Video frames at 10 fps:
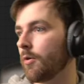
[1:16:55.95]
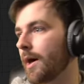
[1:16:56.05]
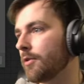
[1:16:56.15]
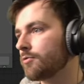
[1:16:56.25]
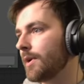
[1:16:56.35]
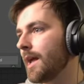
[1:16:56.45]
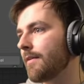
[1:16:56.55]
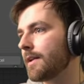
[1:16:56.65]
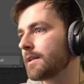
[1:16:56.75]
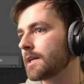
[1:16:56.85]
I don't really have
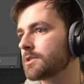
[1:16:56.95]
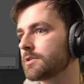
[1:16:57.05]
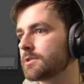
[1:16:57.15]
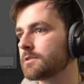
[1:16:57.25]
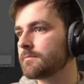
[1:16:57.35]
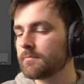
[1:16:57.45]
any textures.